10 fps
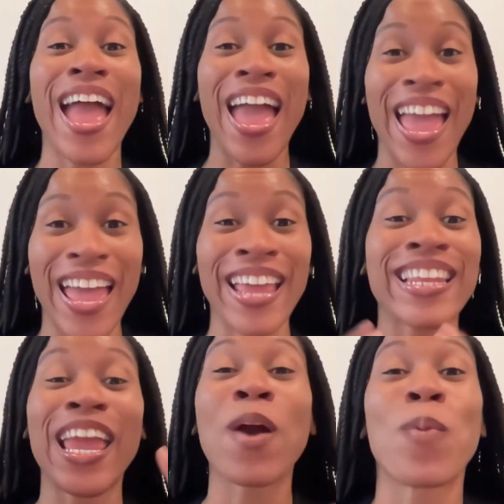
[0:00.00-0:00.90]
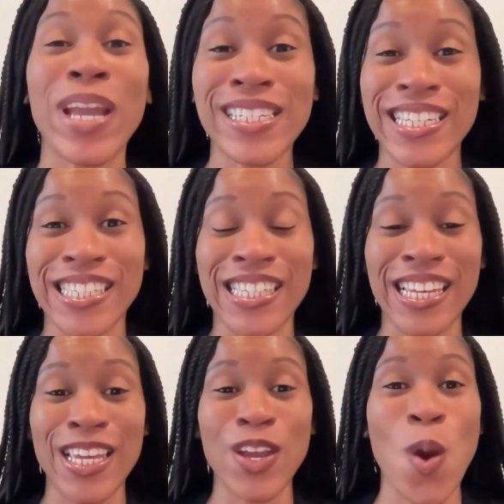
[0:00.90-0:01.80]
and can't wait to
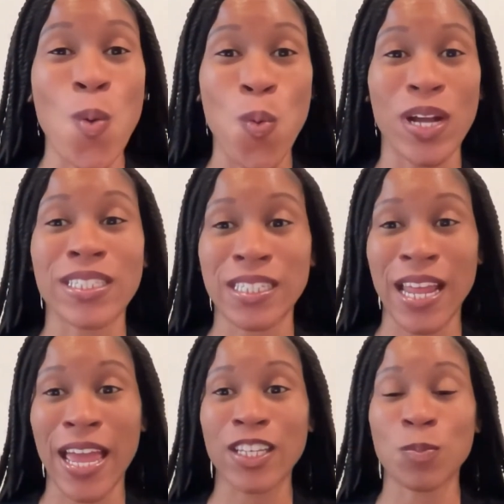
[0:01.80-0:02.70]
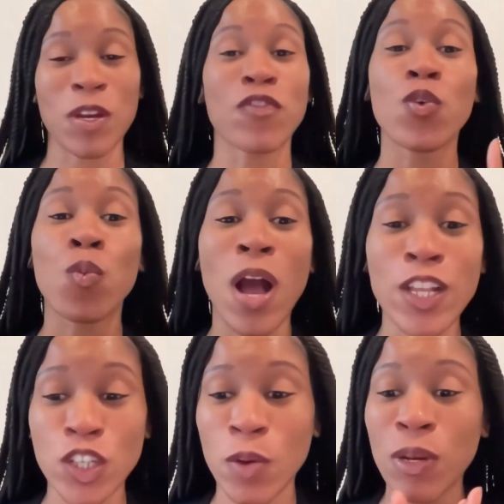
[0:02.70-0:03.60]
see what's next. But if you're
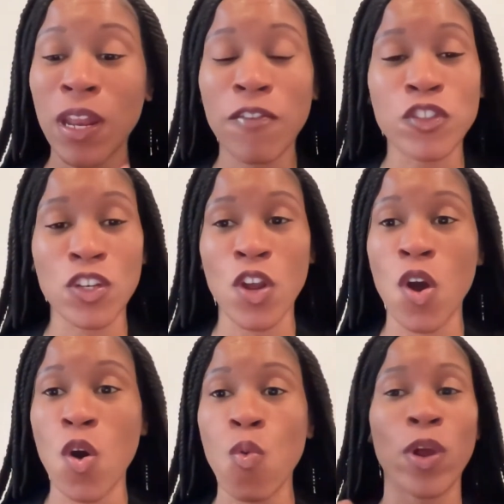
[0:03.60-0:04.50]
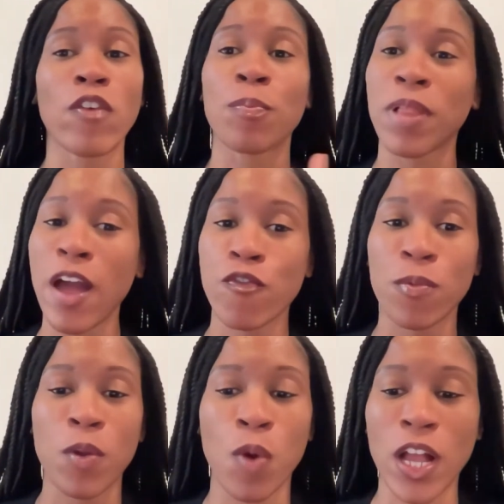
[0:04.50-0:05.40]
watching, would love to know whatever platform
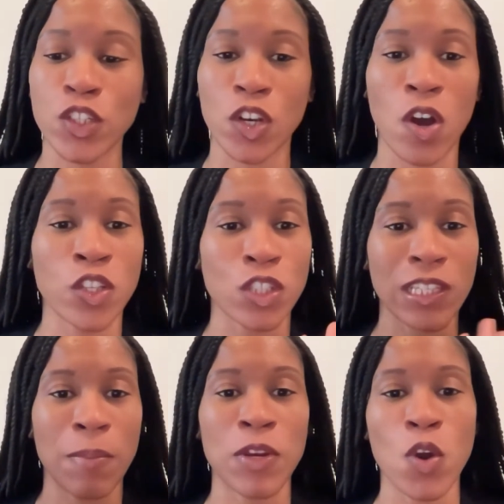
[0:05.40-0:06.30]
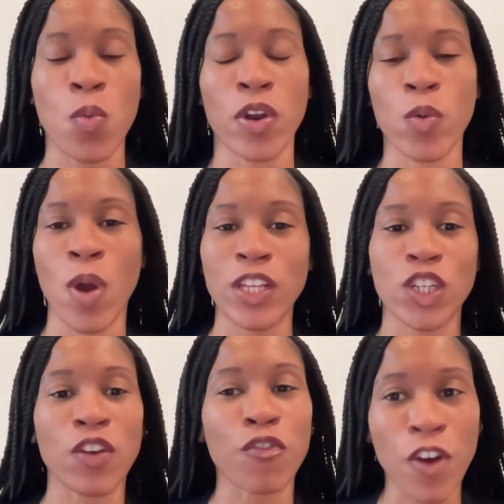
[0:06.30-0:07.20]
you're watching on, just let me know where you're
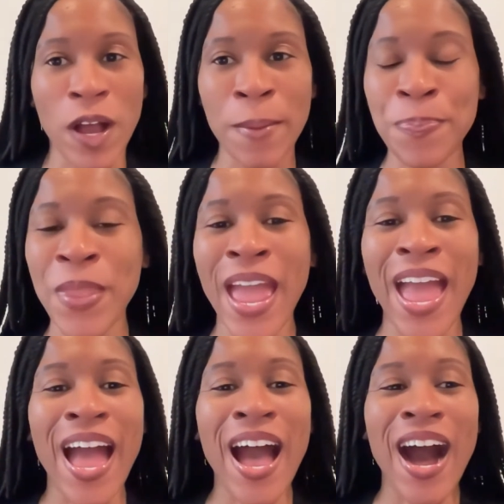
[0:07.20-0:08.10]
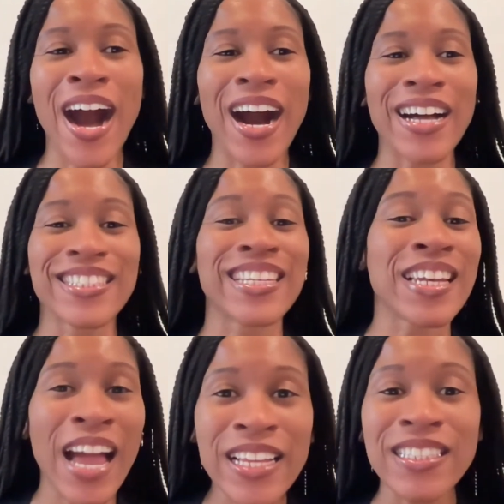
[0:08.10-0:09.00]
watching from.
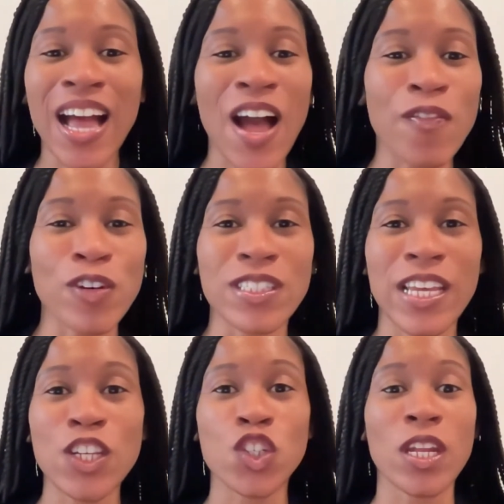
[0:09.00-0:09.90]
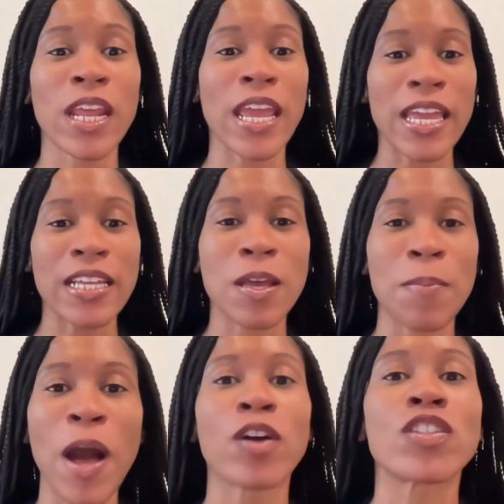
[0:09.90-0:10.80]
Tonight's conversation is
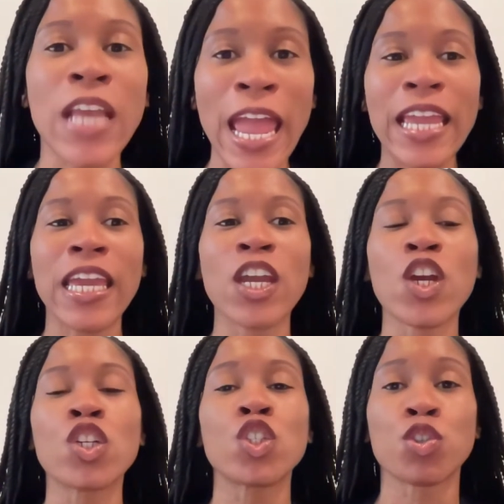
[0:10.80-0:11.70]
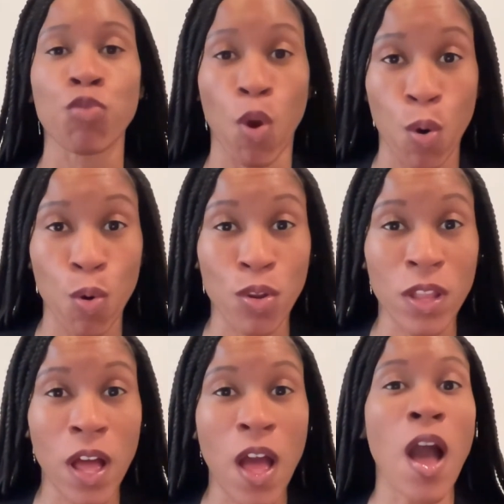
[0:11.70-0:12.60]
about taking control
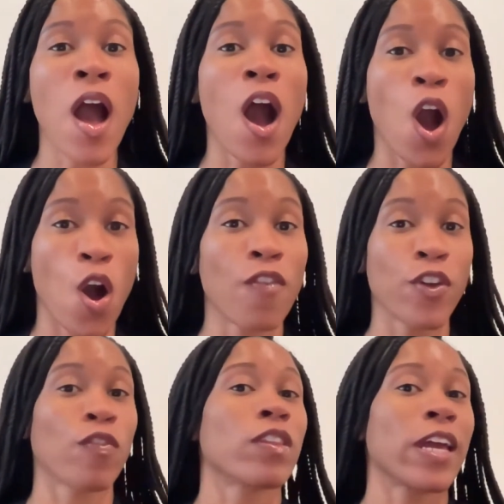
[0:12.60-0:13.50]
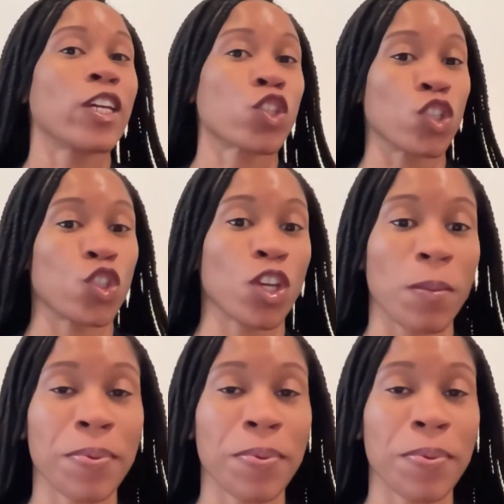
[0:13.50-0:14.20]
of your relationship